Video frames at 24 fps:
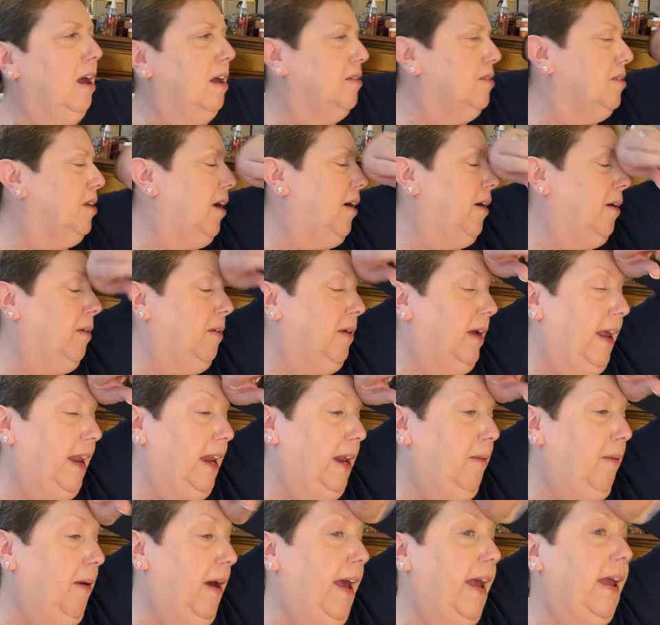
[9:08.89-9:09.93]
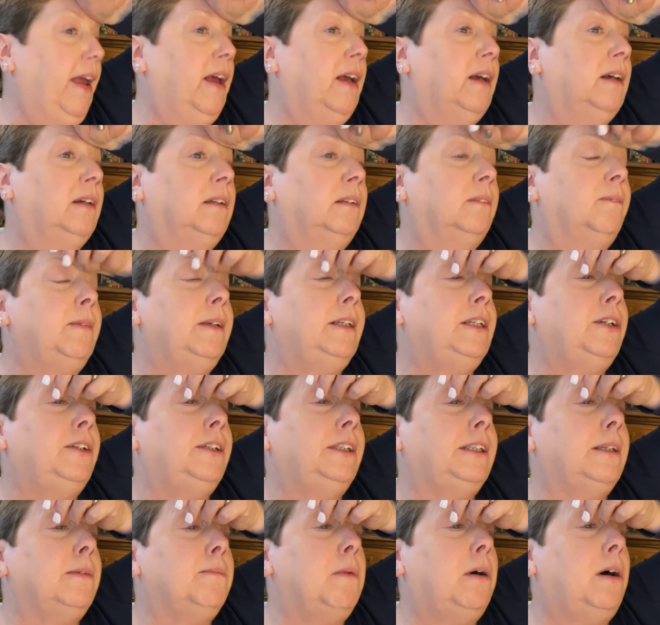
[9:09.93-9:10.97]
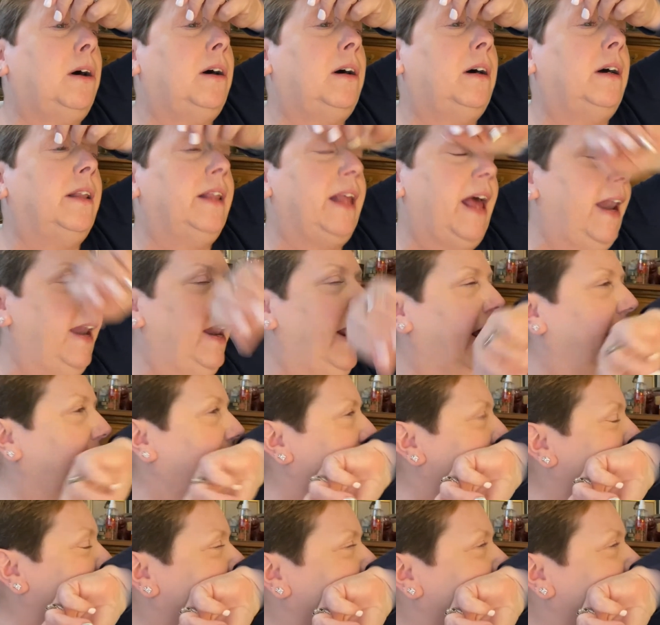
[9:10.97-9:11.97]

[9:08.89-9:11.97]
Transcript: So anyway, let me do some more and then eat.